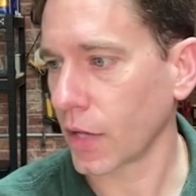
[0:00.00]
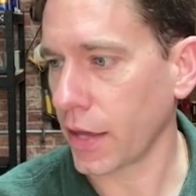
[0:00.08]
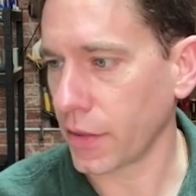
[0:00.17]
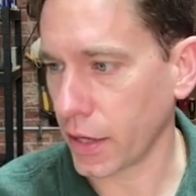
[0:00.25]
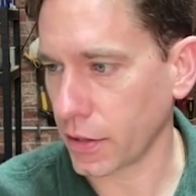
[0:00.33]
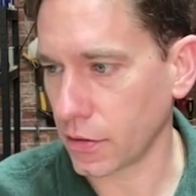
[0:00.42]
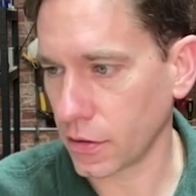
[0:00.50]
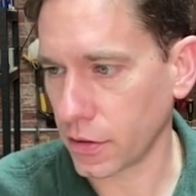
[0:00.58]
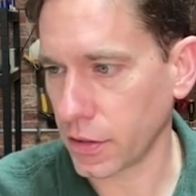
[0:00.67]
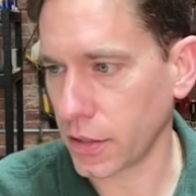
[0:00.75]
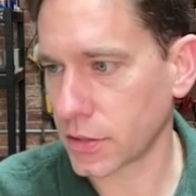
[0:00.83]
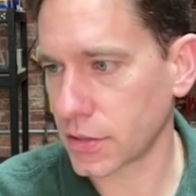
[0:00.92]
And then
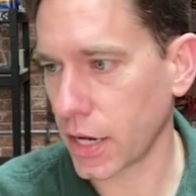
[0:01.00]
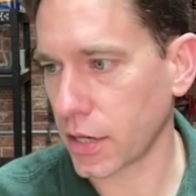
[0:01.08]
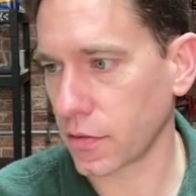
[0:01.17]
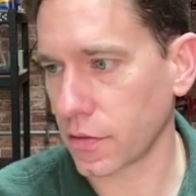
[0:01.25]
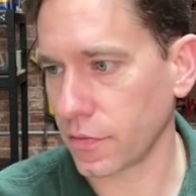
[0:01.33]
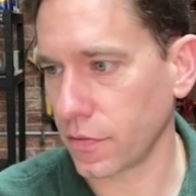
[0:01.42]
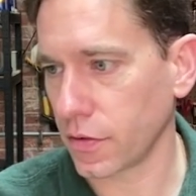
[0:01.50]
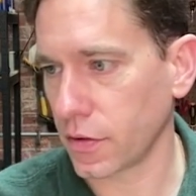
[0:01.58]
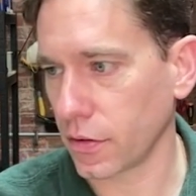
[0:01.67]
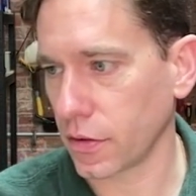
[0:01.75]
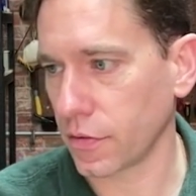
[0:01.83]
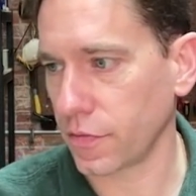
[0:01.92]
on the inside of
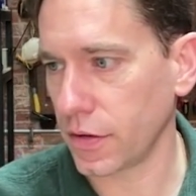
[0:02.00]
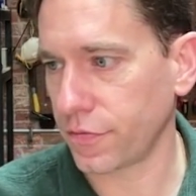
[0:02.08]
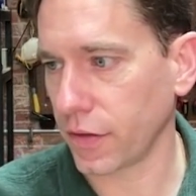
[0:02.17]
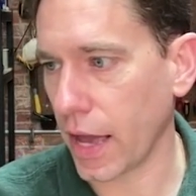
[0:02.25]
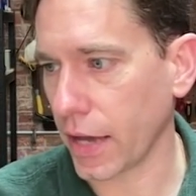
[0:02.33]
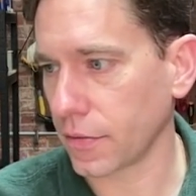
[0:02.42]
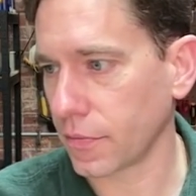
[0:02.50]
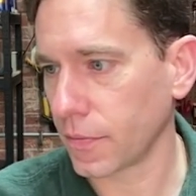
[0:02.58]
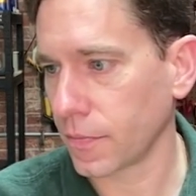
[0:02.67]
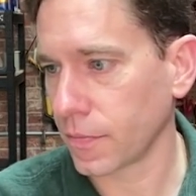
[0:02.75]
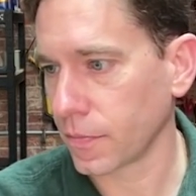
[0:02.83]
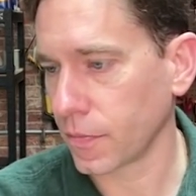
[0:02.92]
the V flat,
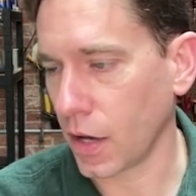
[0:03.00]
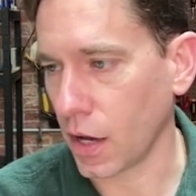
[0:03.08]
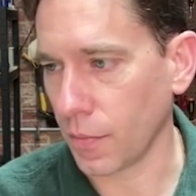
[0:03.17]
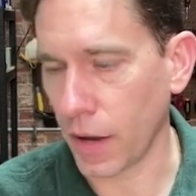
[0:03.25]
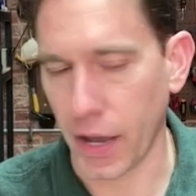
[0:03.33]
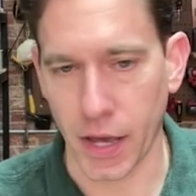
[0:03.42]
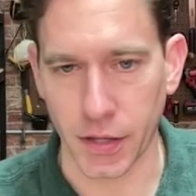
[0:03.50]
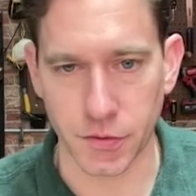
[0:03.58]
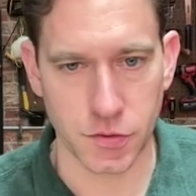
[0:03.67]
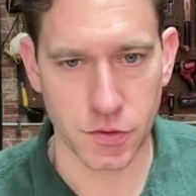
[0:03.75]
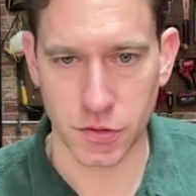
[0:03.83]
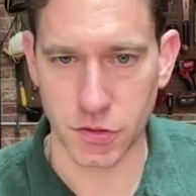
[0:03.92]
I had
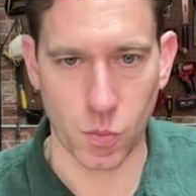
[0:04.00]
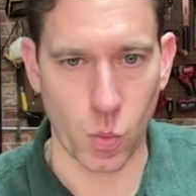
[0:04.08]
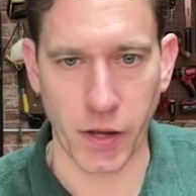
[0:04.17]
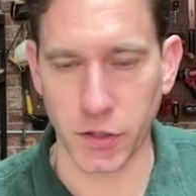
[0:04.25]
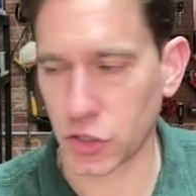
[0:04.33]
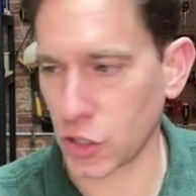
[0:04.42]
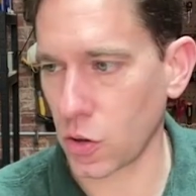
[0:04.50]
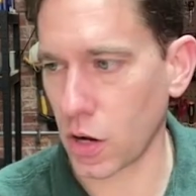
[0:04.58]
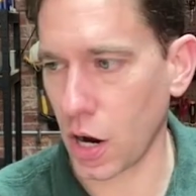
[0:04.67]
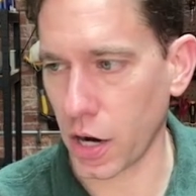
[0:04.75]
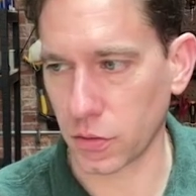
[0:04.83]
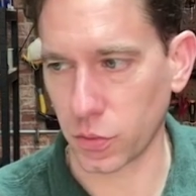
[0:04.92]
just some white show
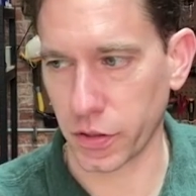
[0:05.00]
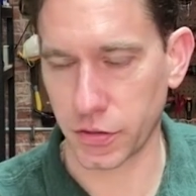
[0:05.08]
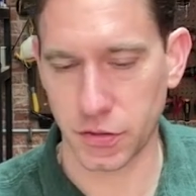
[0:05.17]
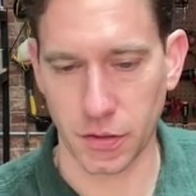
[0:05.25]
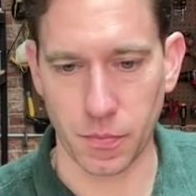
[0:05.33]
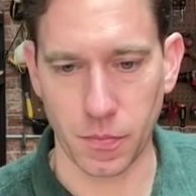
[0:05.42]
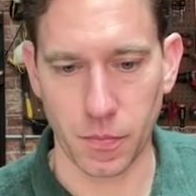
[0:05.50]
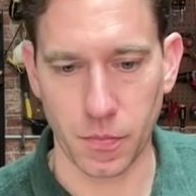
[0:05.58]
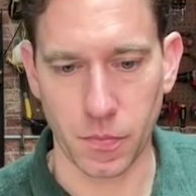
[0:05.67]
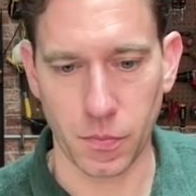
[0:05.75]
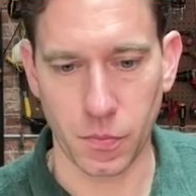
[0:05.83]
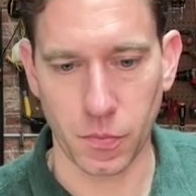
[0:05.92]
card with some
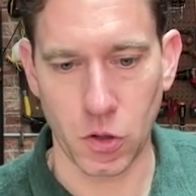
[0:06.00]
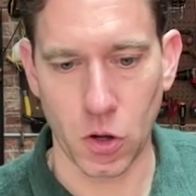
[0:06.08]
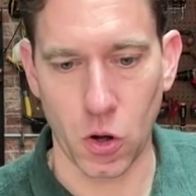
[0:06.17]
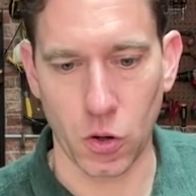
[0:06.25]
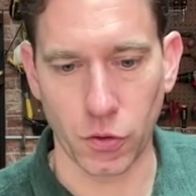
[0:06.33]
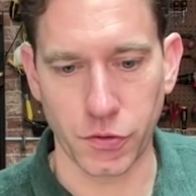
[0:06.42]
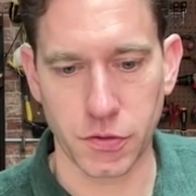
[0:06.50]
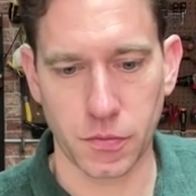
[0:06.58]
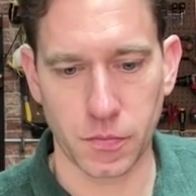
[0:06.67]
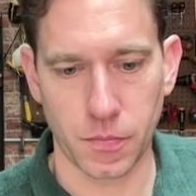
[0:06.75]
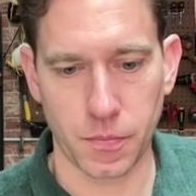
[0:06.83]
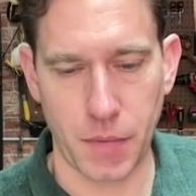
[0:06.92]
gold
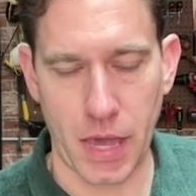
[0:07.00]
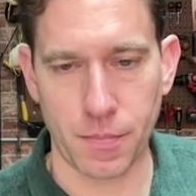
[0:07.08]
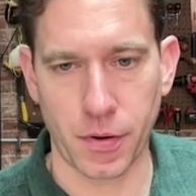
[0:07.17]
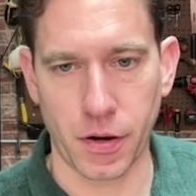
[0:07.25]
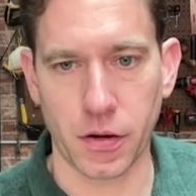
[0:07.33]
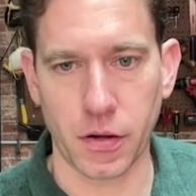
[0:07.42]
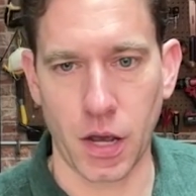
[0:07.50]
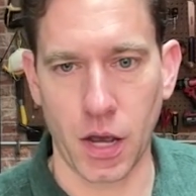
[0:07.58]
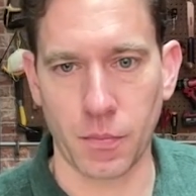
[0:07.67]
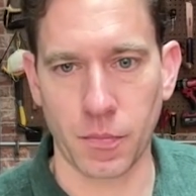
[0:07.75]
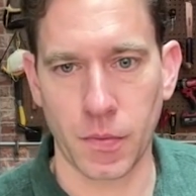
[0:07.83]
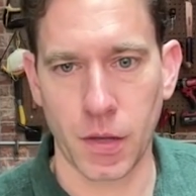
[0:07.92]
paper,
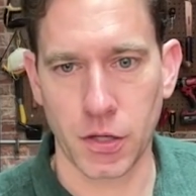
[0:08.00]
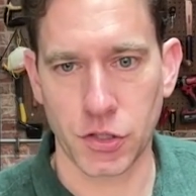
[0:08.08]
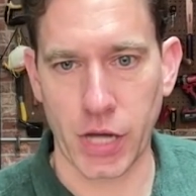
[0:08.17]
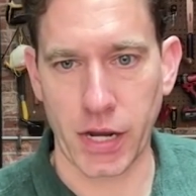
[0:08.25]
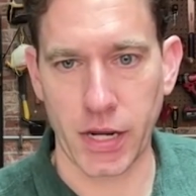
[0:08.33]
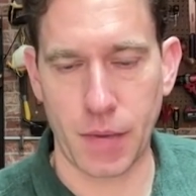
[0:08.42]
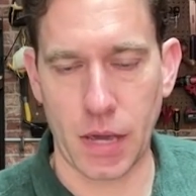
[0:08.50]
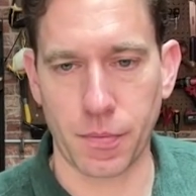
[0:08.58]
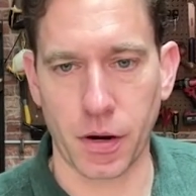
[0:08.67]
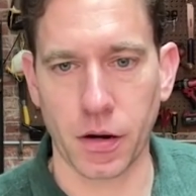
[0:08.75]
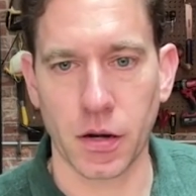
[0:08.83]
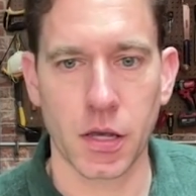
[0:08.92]
shiny
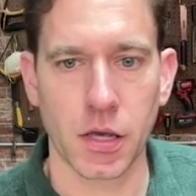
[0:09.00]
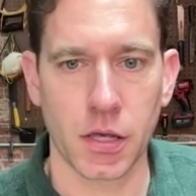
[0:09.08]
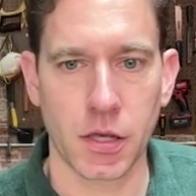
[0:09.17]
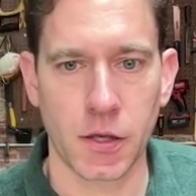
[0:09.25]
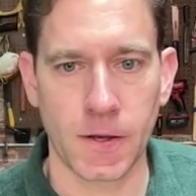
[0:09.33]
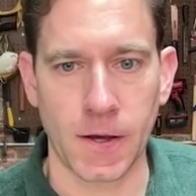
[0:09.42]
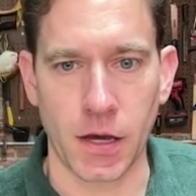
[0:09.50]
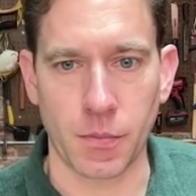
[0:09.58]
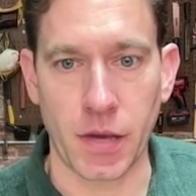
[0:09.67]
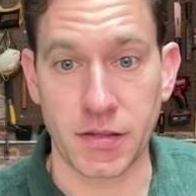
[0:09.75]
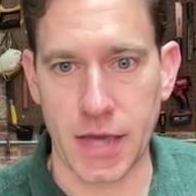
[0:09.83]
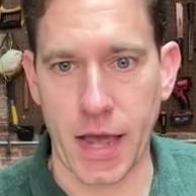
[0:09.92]
paper
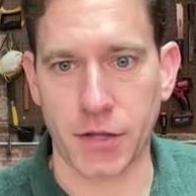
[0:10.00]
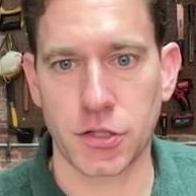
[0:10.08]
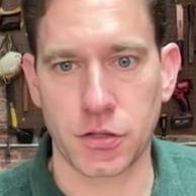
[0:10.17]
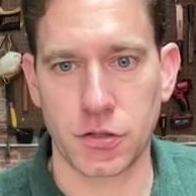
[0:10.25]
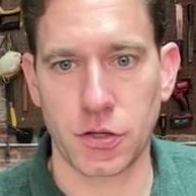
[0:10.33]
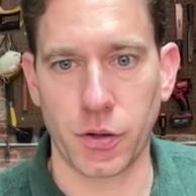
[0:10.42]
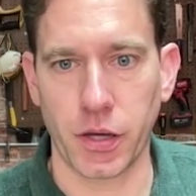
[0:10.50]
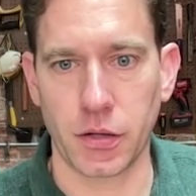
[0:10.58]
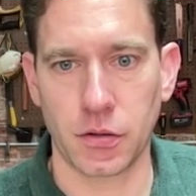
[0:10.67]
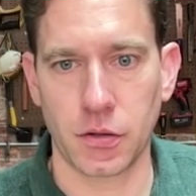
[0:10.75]
attached to it.